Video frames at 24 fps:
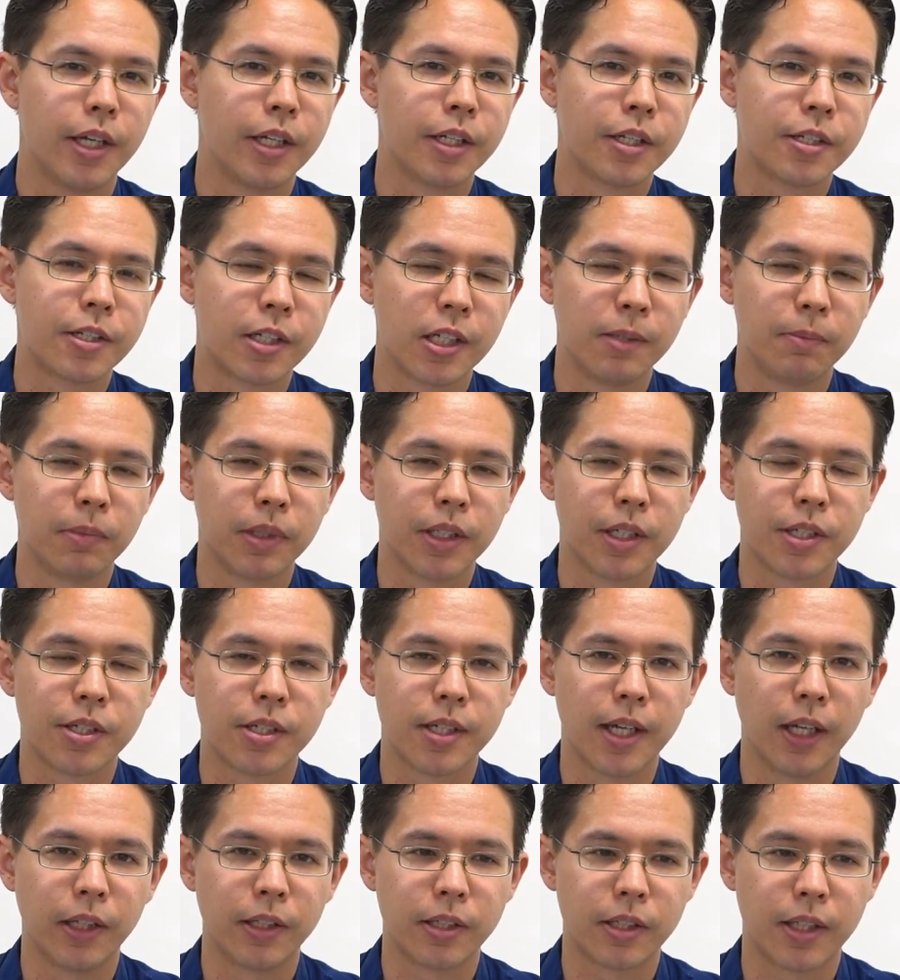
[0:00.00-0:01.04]
in a similar
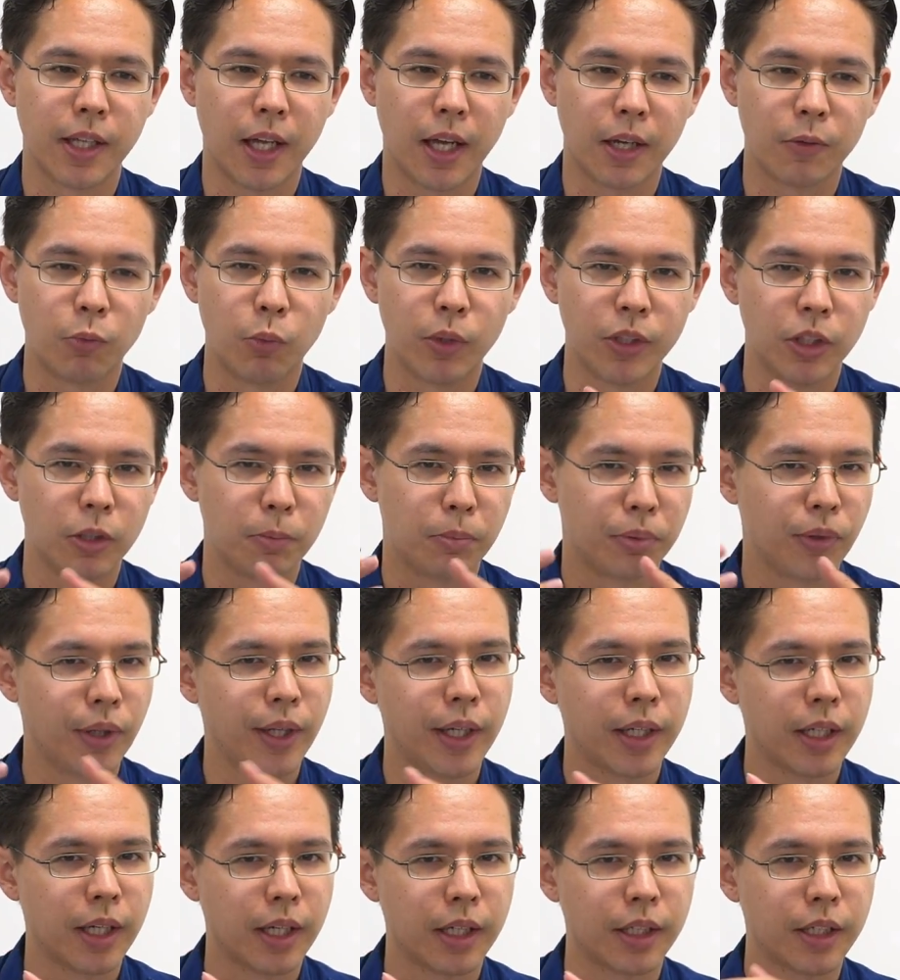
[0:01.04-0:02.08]
sense that when you
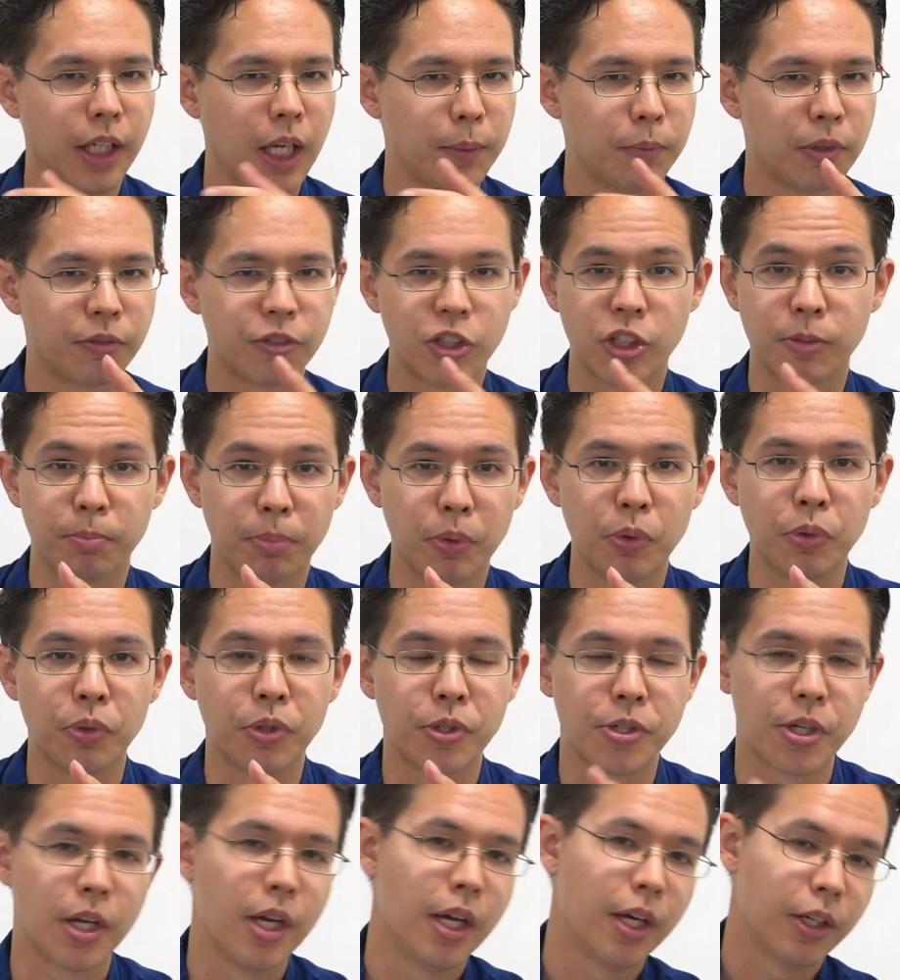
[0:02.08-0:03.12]
play a game of
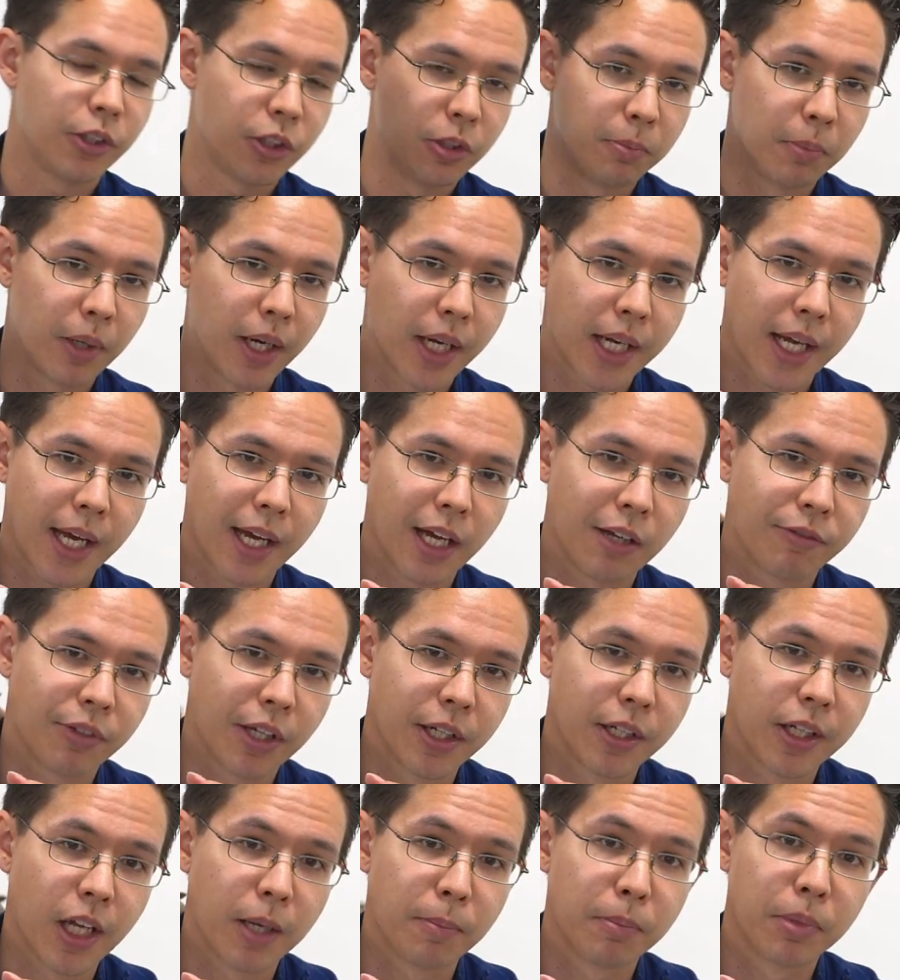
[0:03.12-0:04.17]
sport, you might have
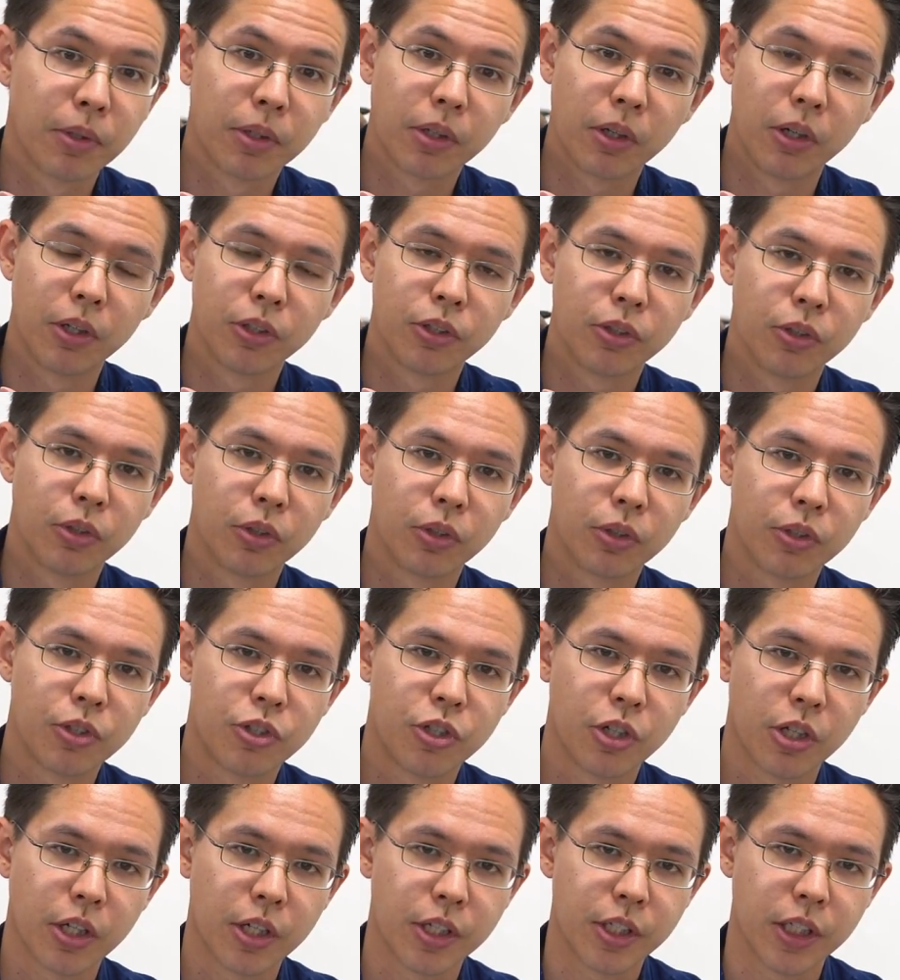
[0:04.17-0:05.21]
a number on your
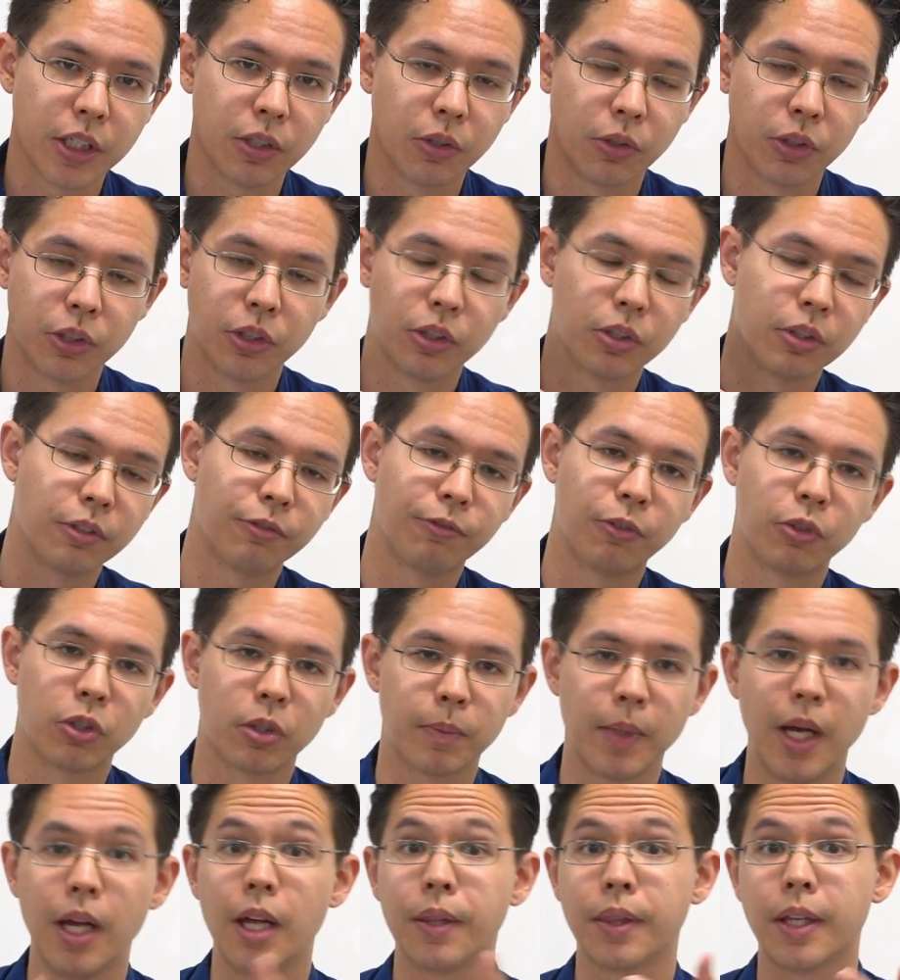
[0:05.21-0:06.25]
jersey or
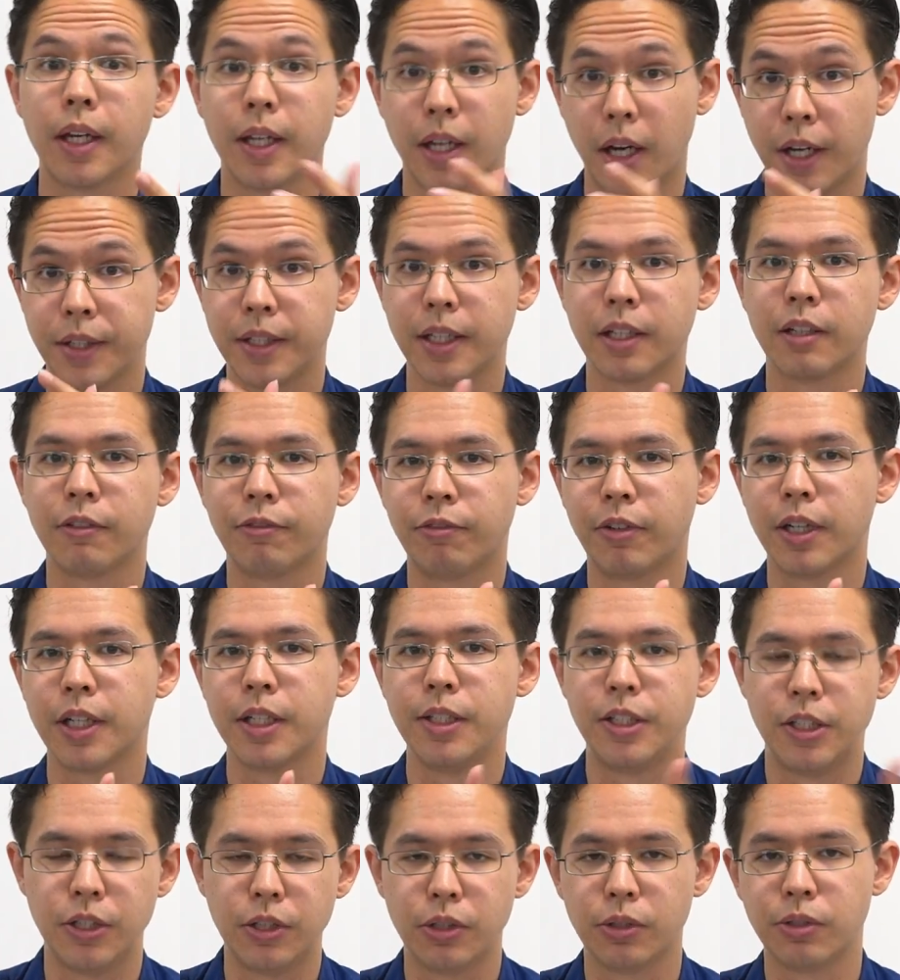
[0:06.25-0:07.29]
uniform that
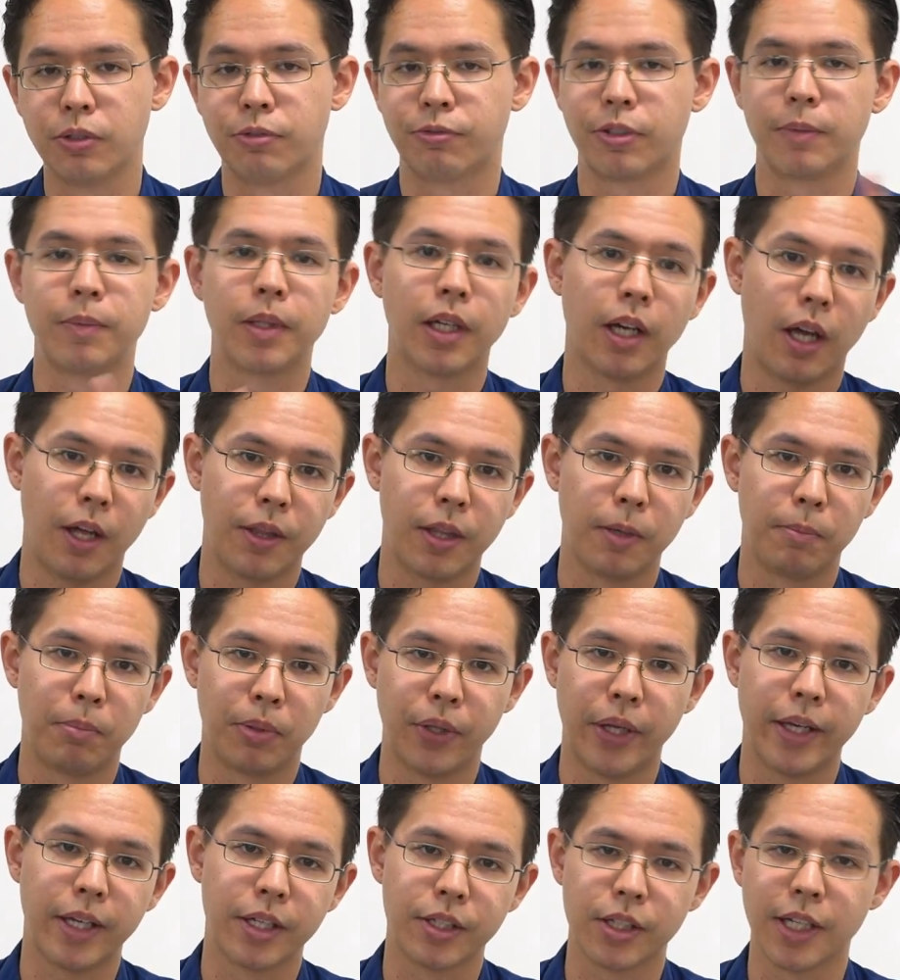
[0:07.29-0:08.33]
identifies you from the other
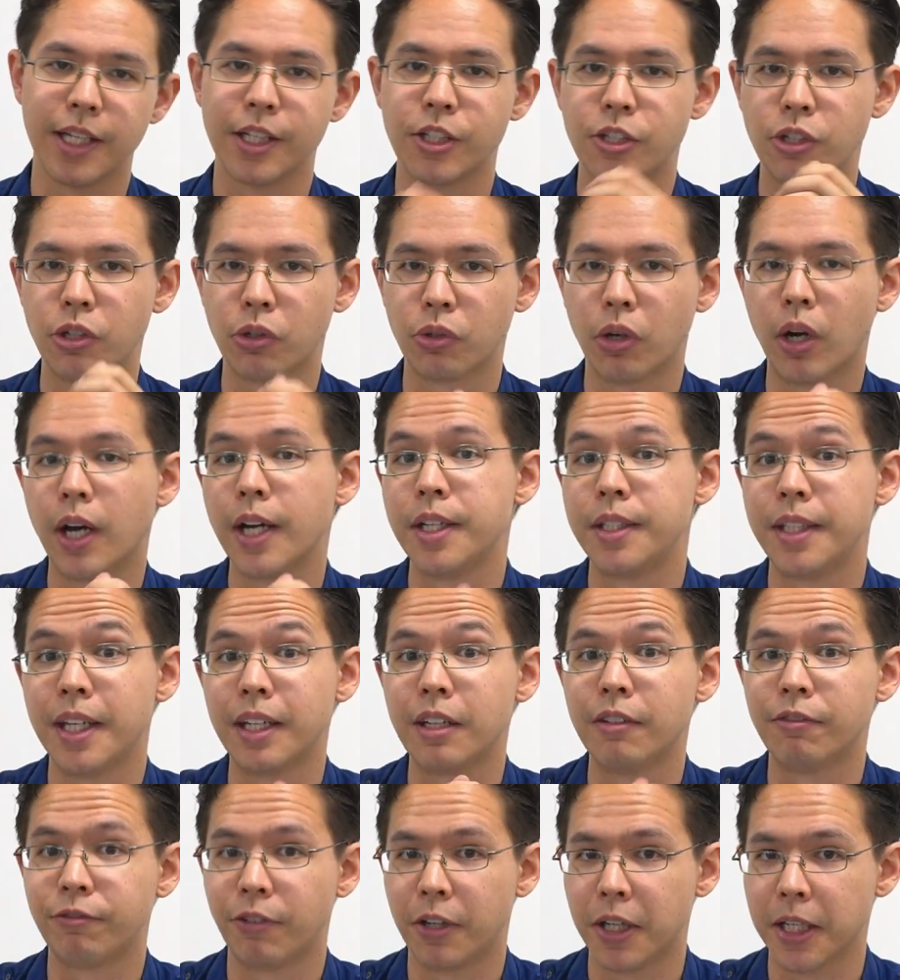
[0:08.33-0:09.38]
players. It's your
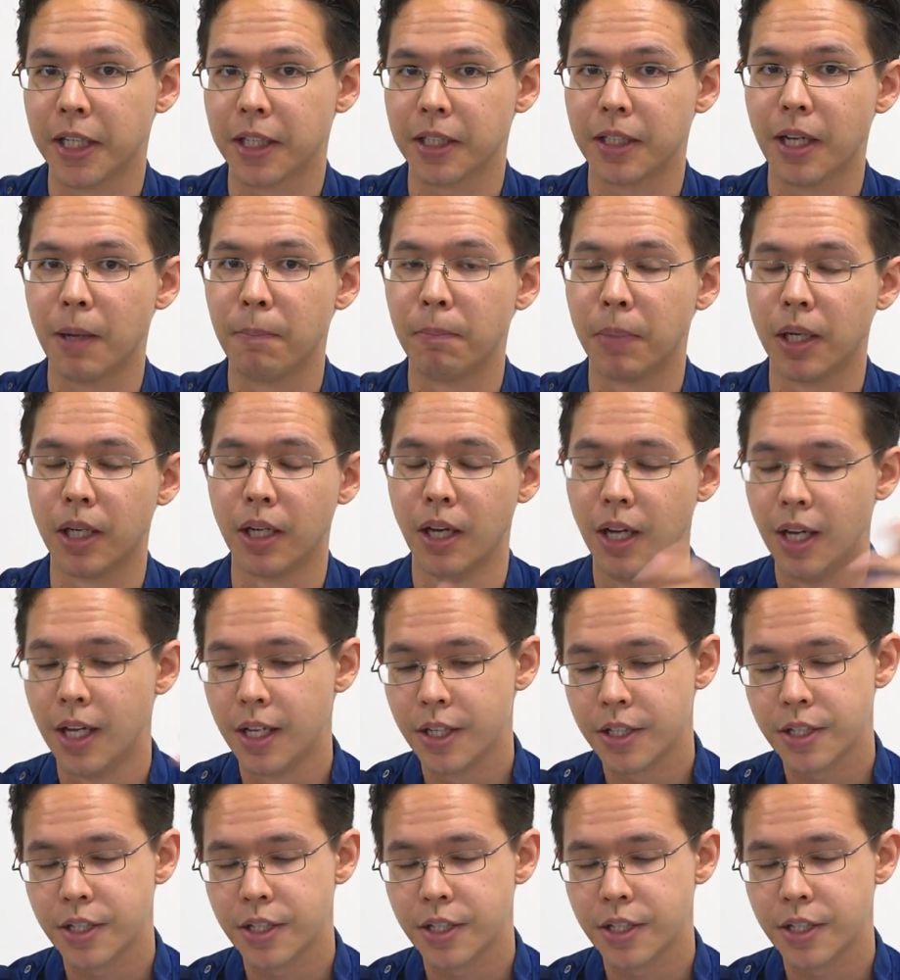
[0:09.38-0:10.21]
identifying number.